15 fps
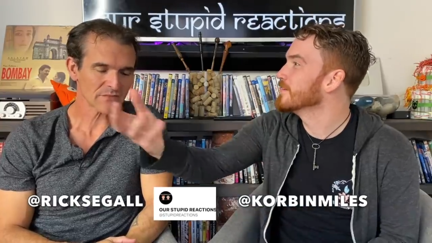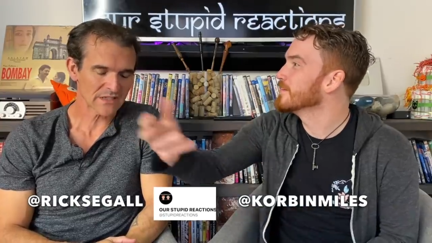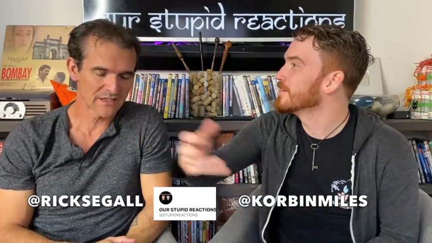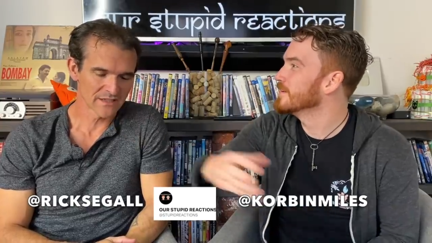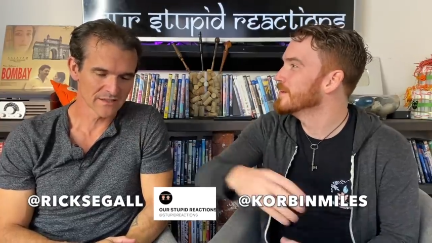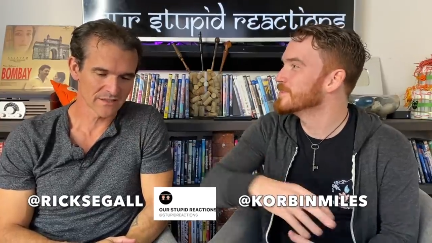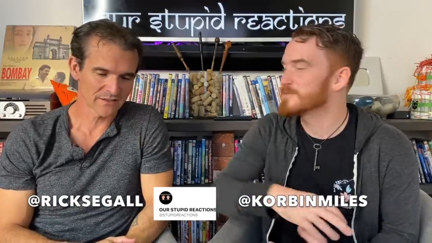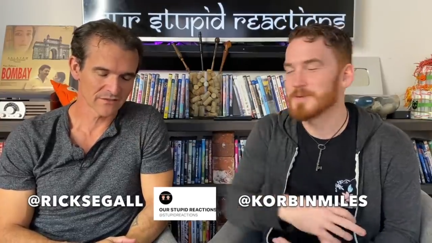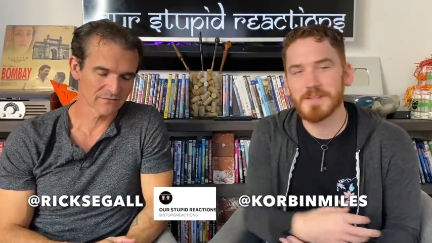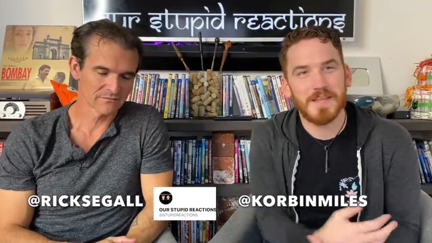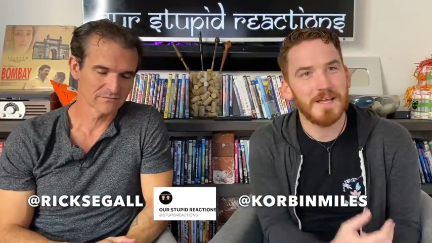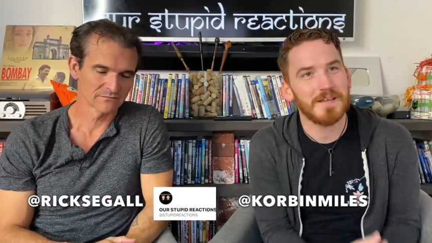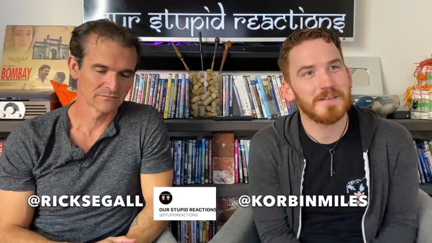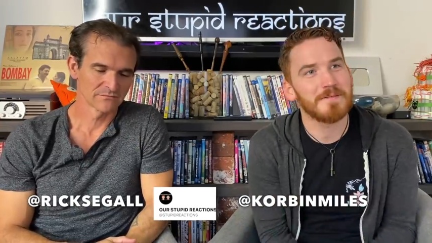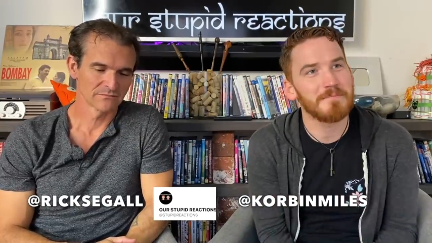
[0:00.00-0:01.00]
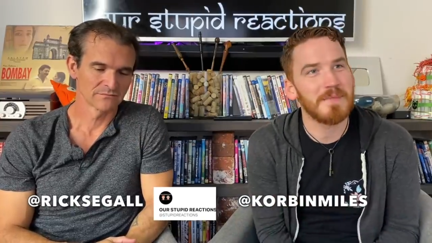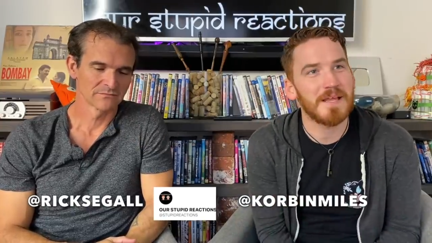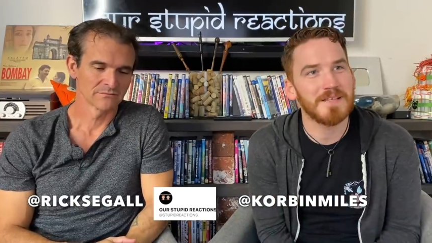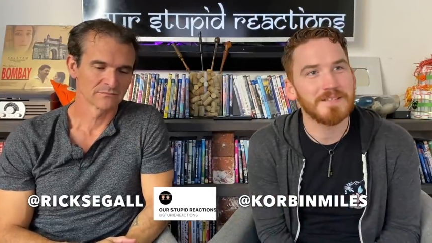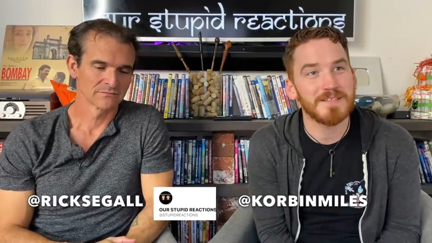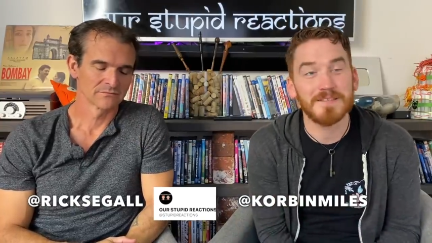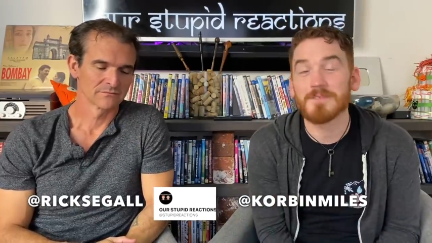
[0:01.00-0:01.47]
Speaker 1: Yes. Is what that
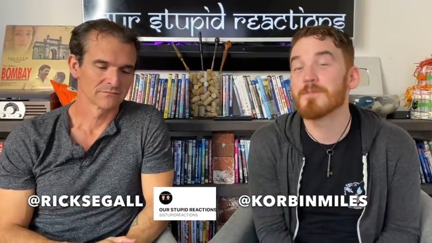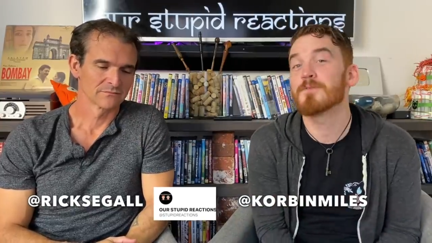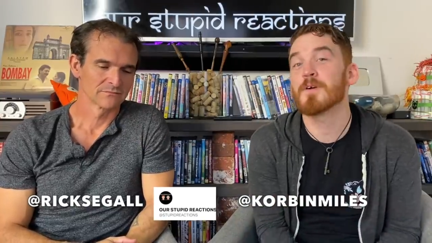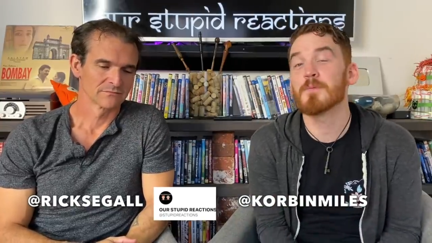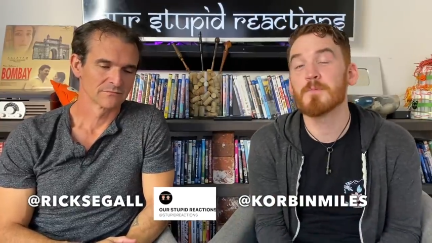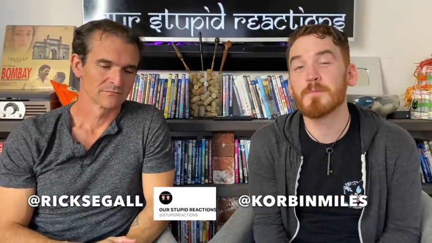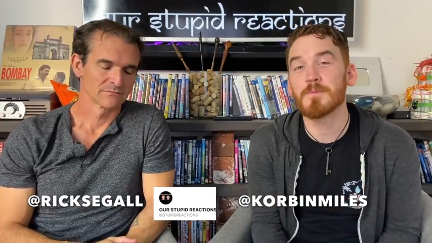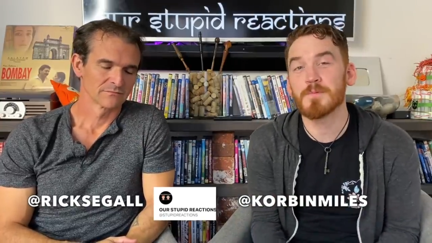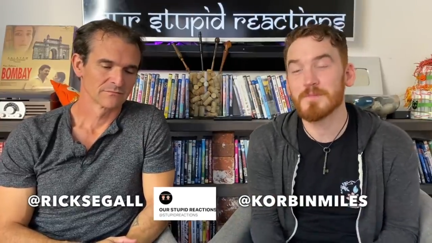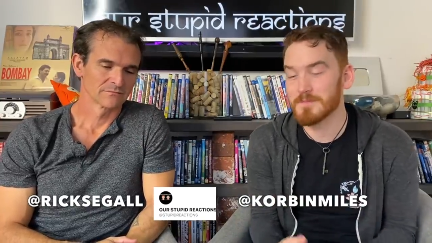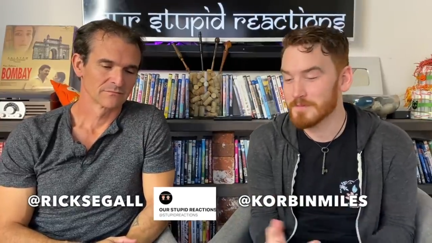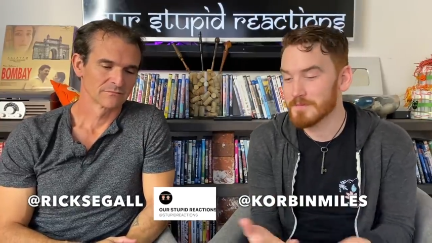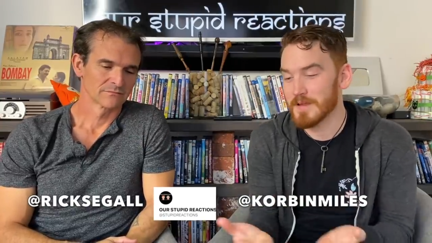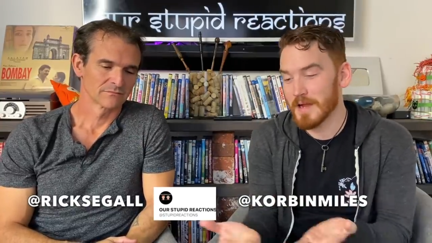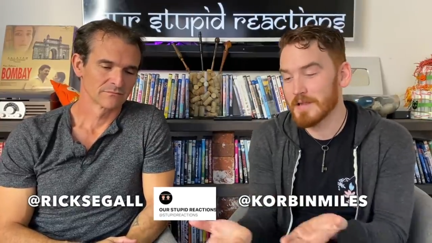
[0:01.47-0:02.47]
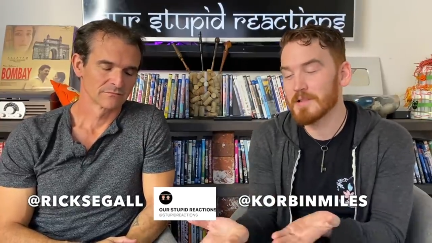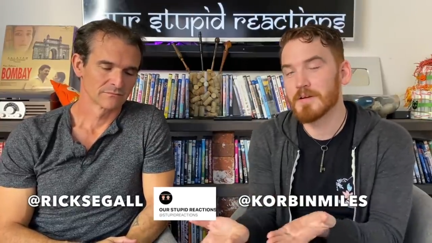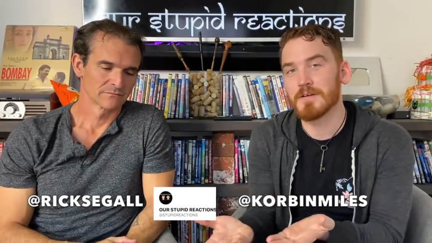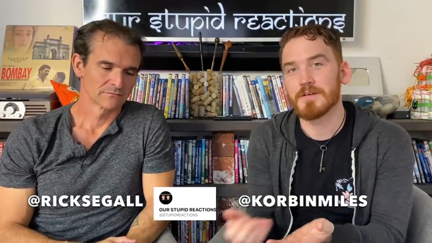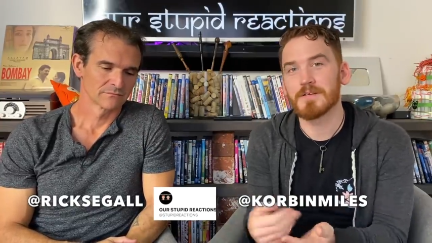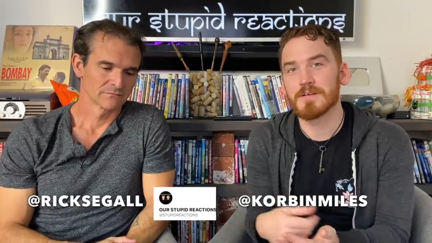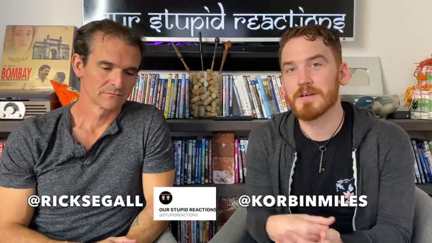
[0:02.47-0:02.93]
means from I
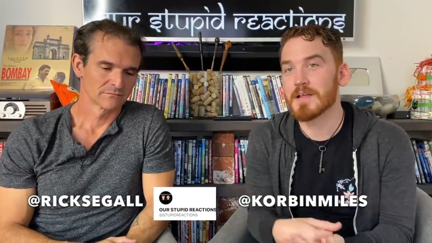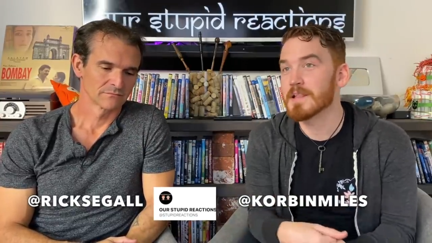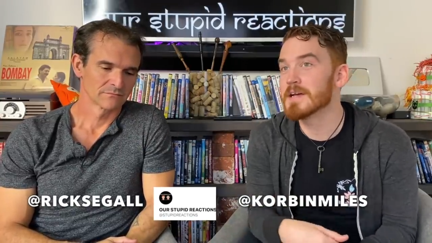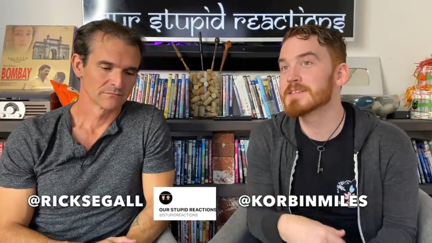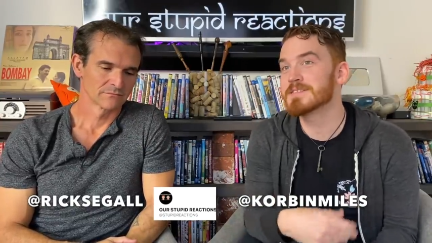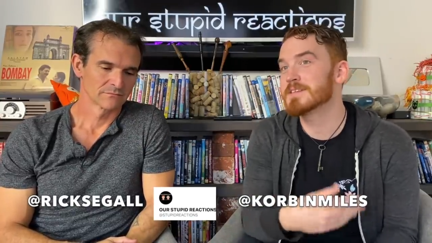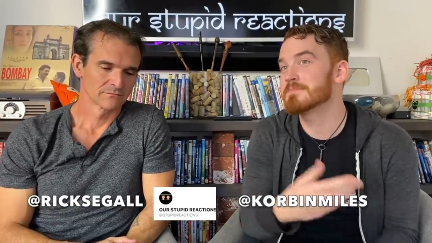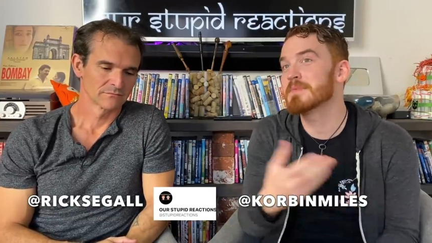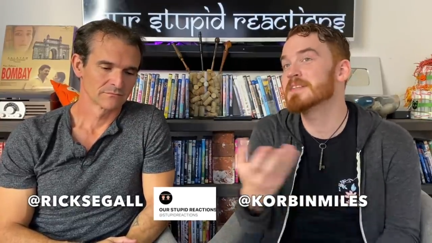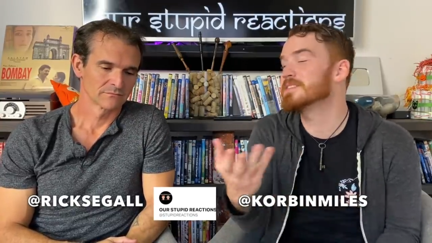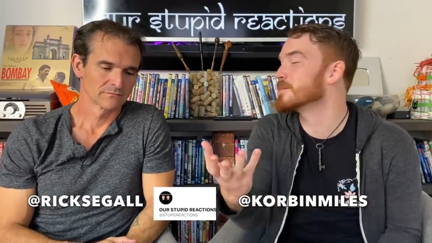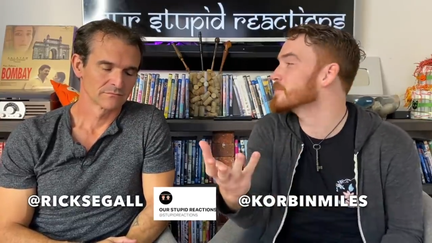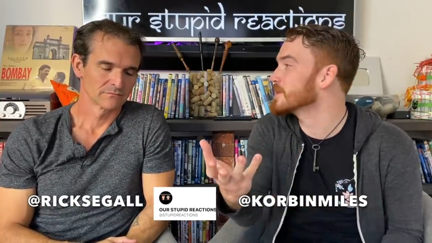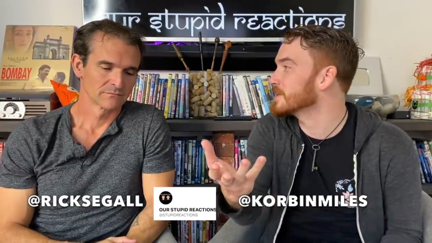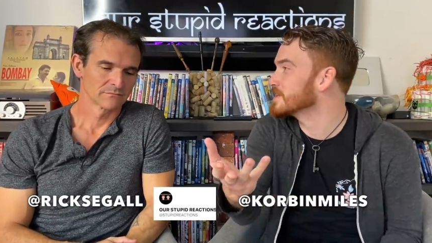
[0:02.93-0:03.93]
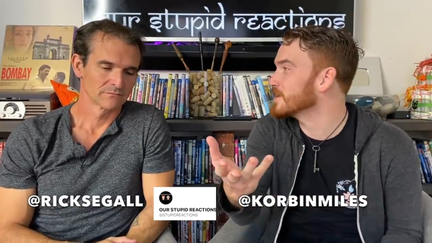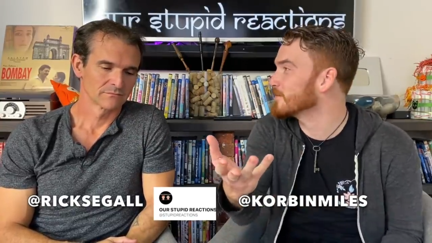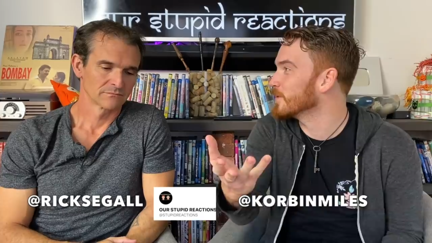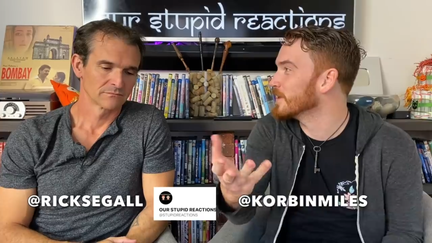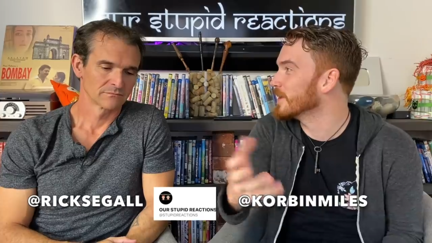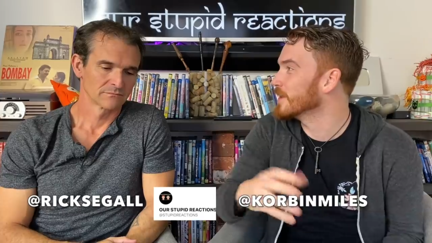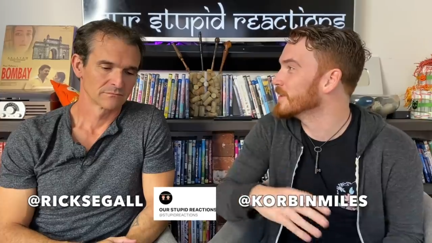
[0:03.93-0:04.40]
learned. Unless it means something
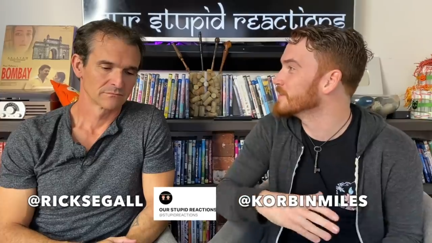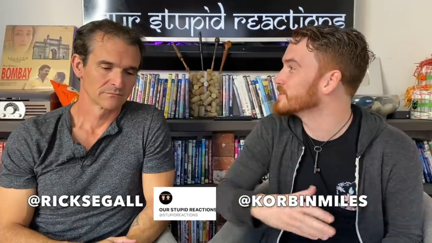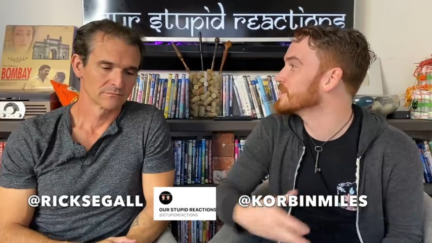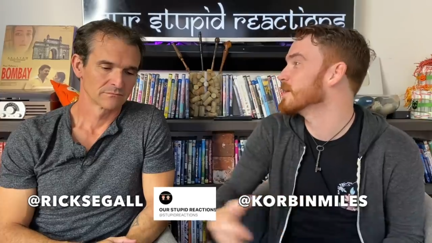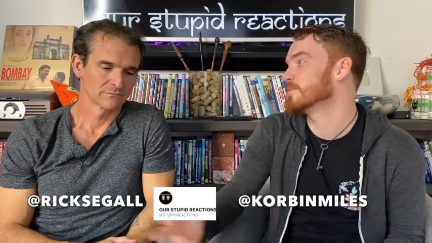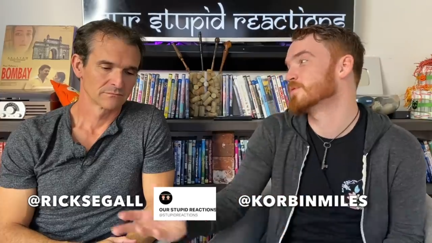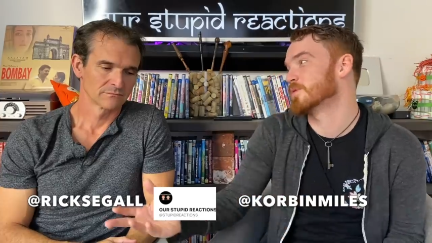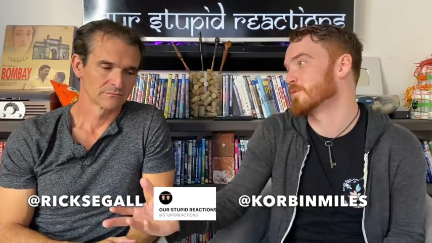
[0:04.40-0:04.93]
different and the subs